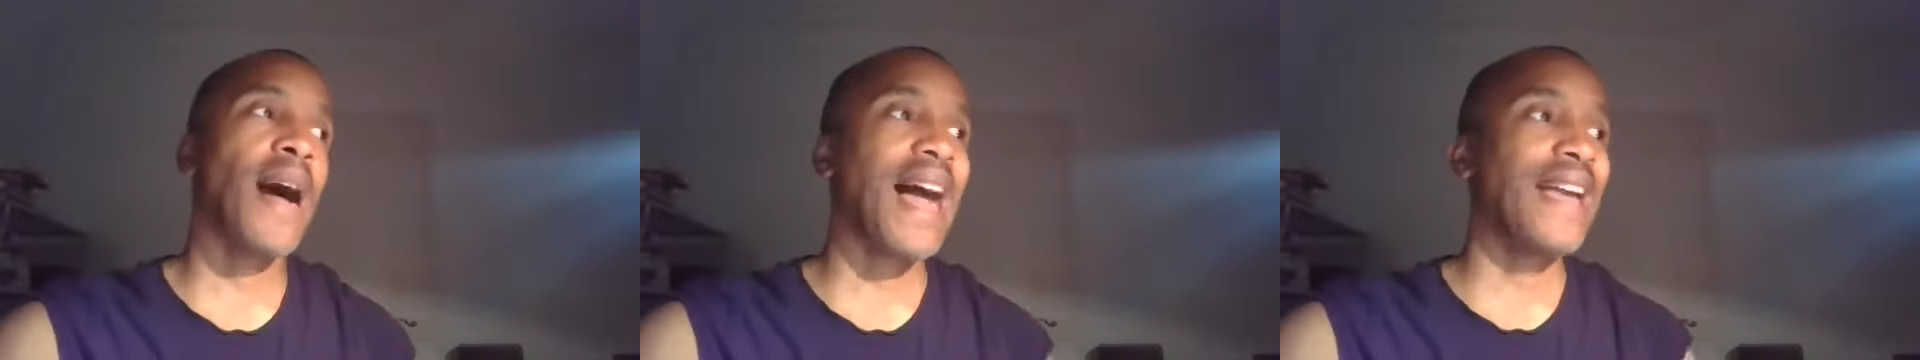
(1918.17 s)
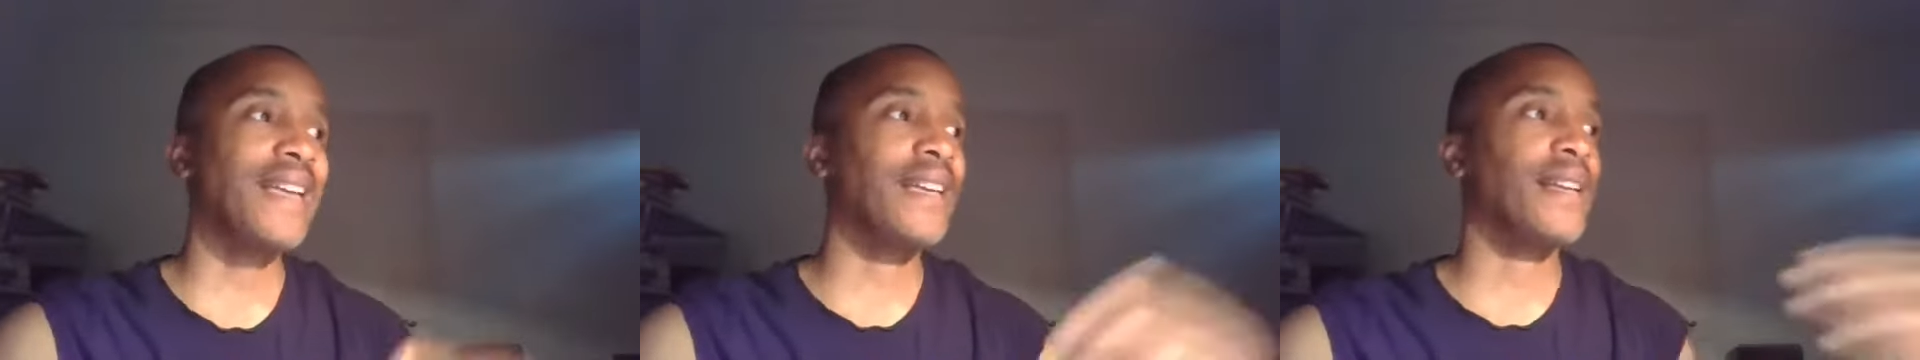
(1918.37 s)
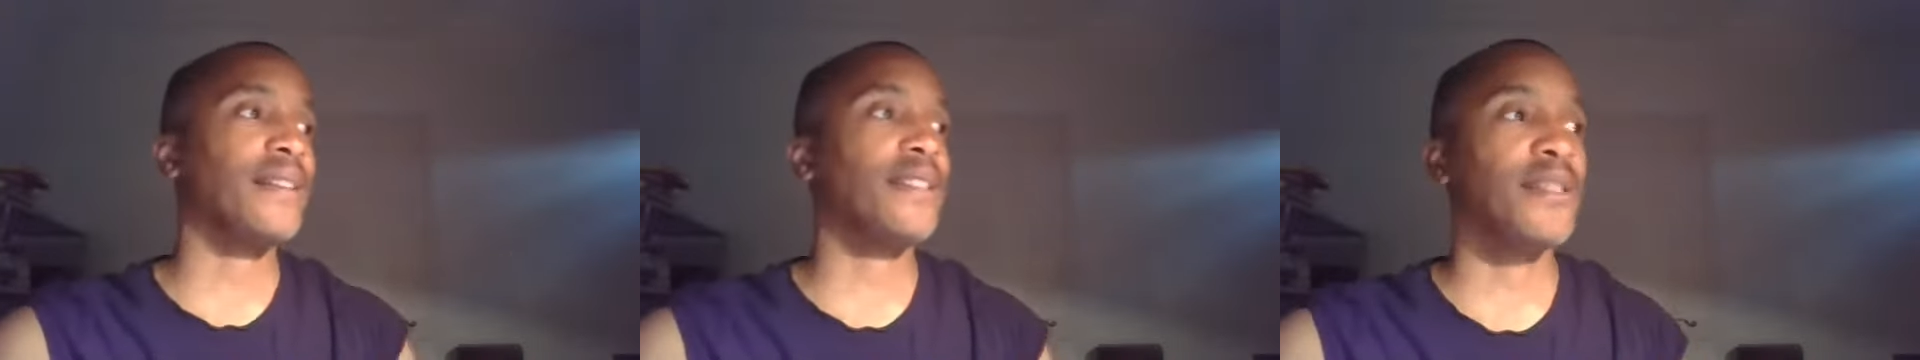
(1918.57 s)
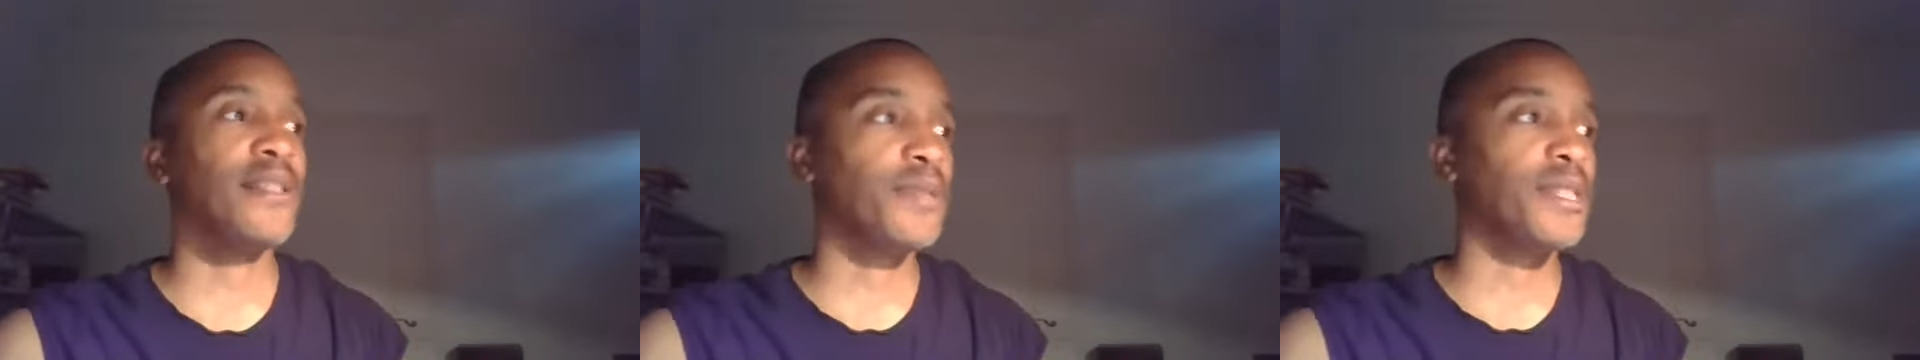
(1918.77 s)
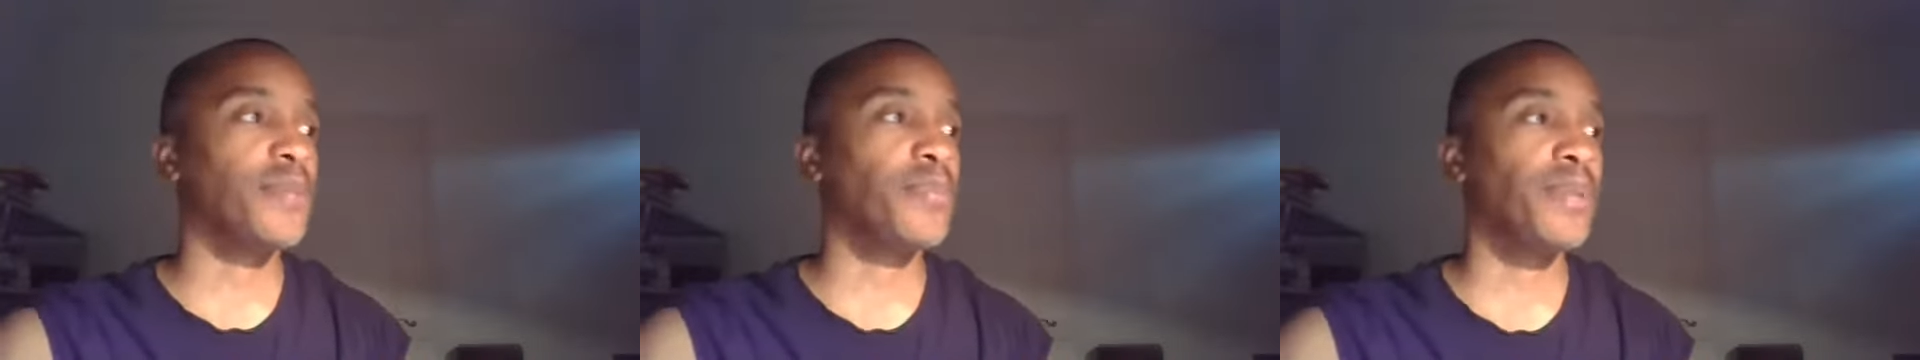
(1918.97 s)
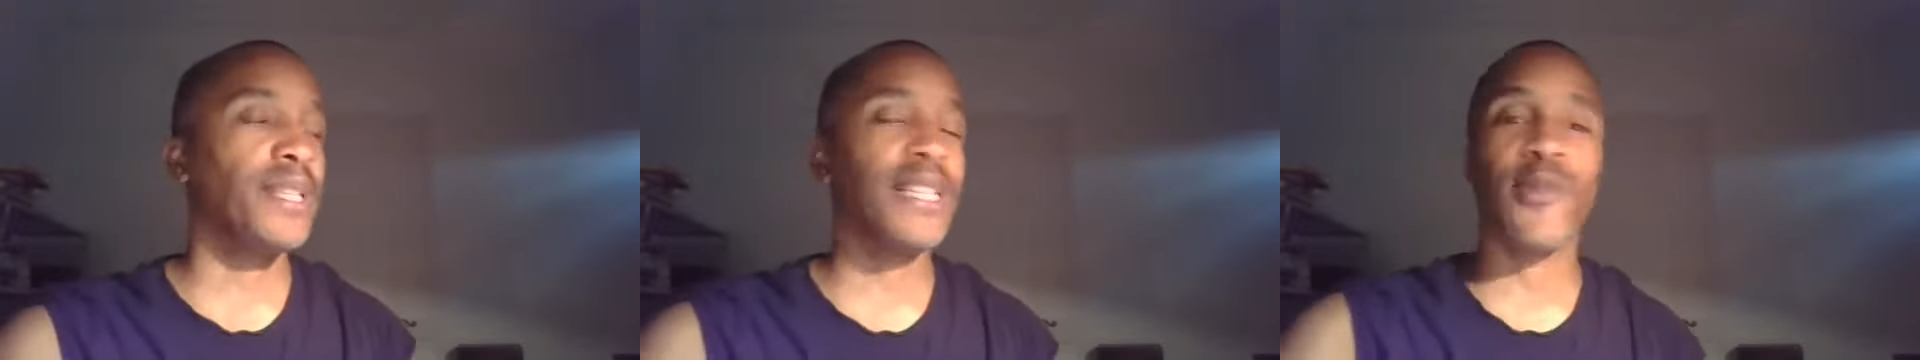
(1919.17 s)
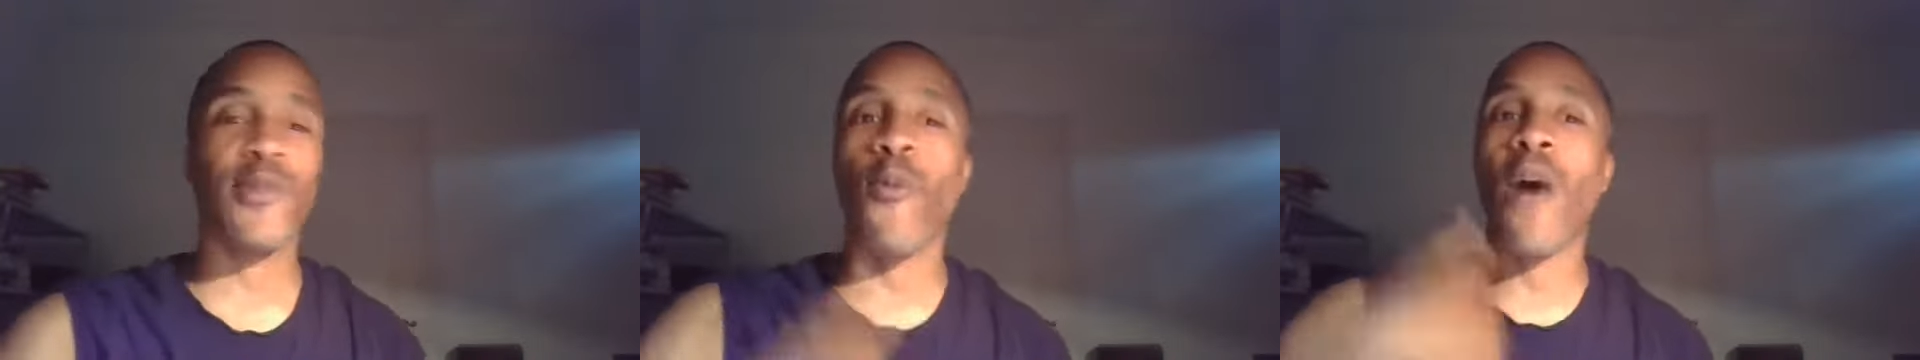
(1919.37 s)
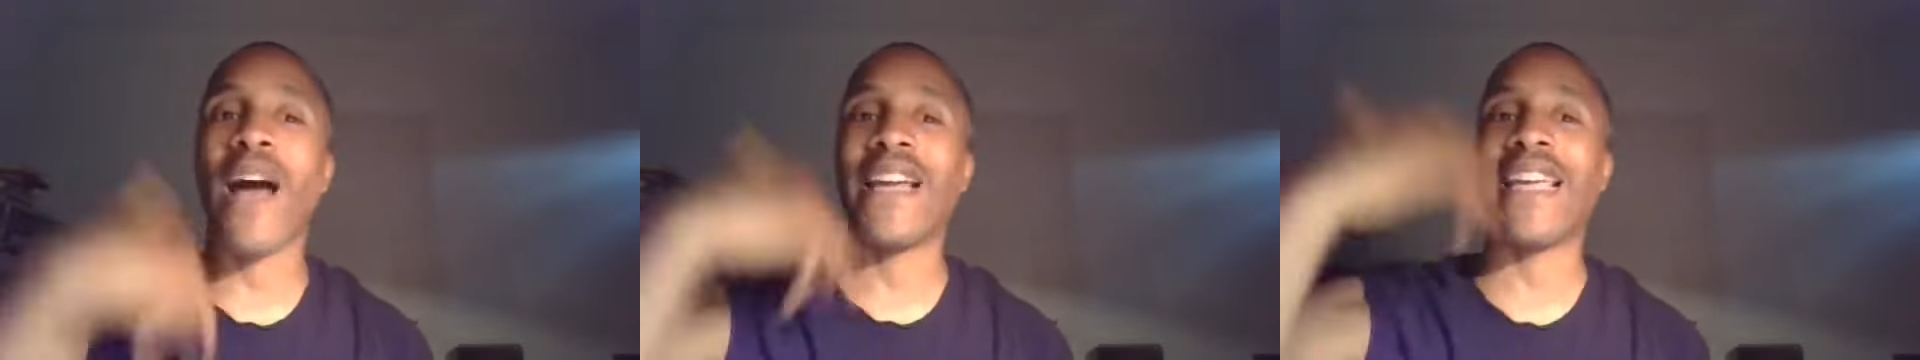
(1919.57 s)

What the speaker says: I can deal with the police, well, why